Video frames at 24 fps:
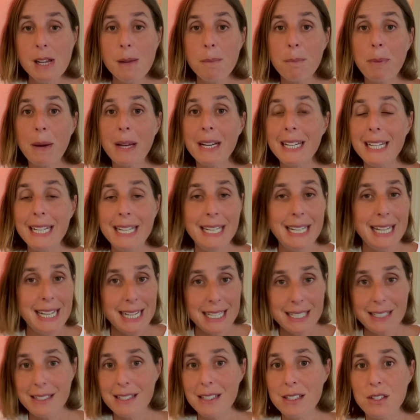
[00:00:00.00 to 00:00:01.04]
But in
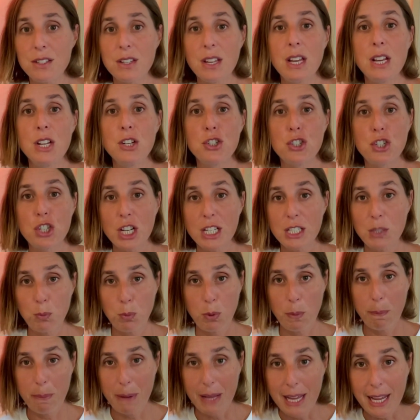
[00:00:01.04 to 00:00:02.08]
essence, just
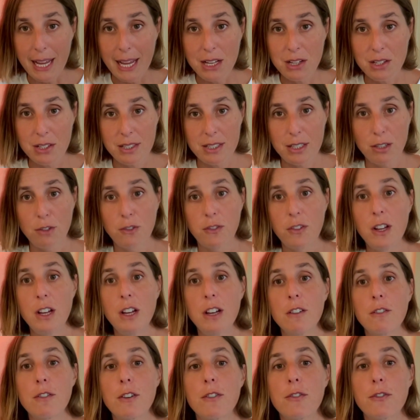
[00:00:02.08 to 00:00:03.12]
prepare yourself
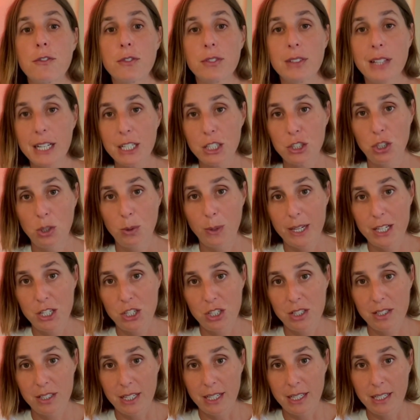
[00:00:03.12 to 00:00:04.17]
for
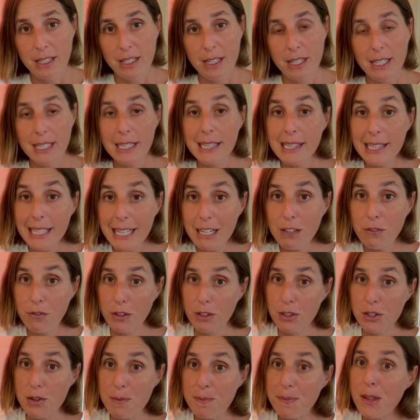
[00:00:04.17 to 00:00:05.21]
fluctuations in lead
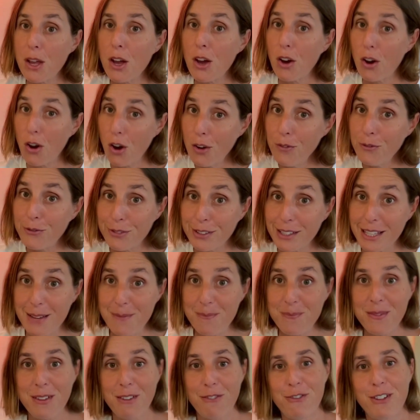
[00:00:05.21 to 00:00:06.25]
volume,
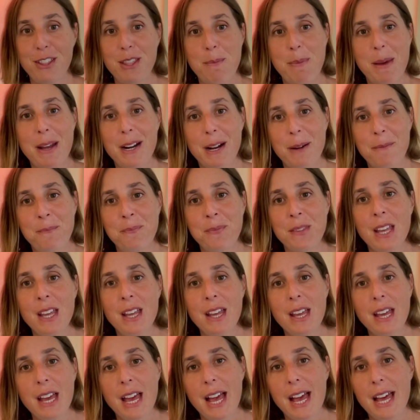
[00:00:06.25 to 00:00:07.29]
hopefully for the better.
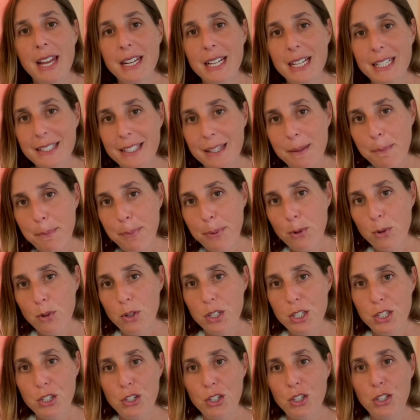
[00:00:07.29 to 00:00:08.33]
And it's
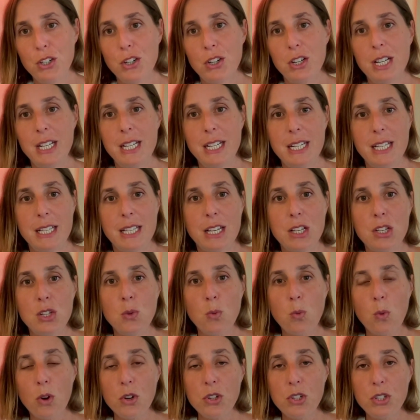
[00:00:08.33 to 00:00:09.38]
important to note here that
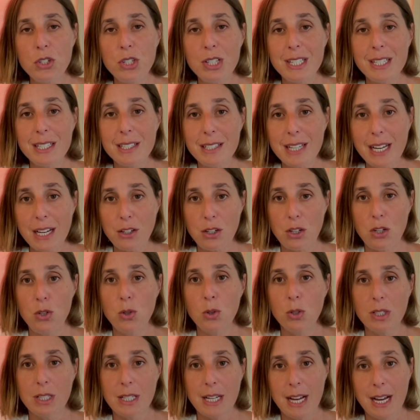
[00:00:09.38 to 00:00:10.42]
you want to set
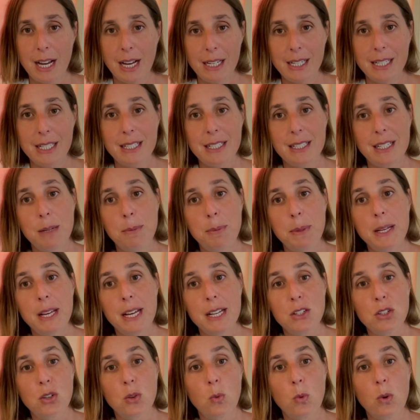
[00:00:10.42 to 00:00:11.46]
your target C P
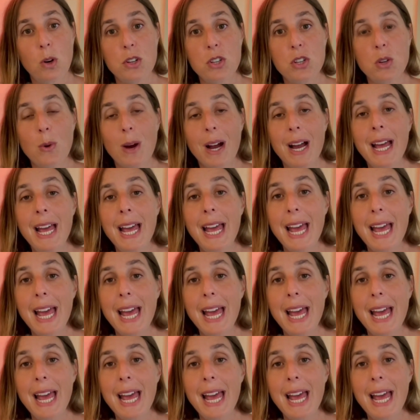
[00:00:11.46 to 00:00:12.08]
A to what you are